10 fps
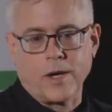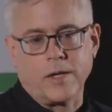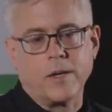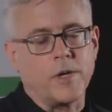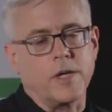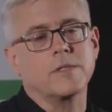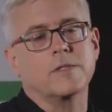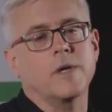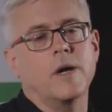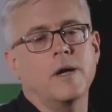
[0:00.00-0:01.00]

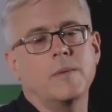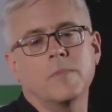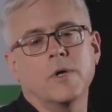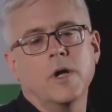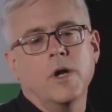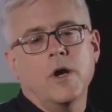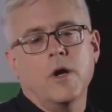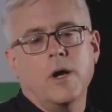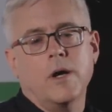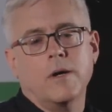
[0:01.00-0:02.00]
academics,
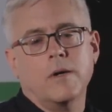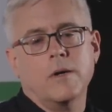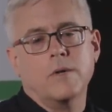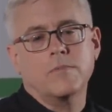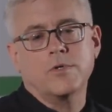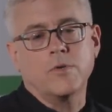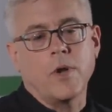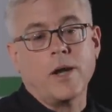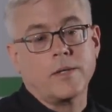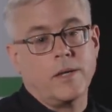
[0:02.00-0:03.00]
do
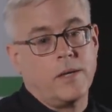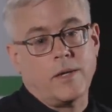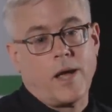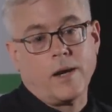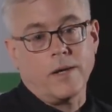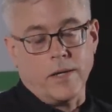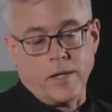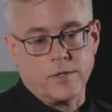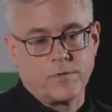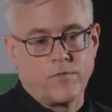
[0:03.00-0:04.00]
not get
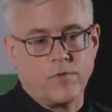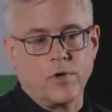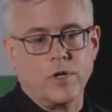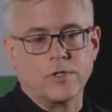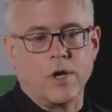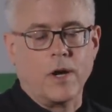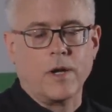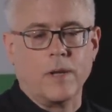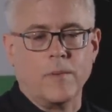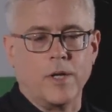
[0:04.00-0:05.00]
accolades for
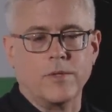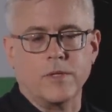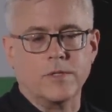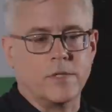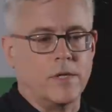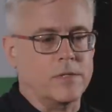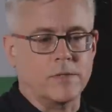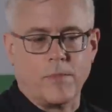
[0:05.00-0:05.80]
talking about these things,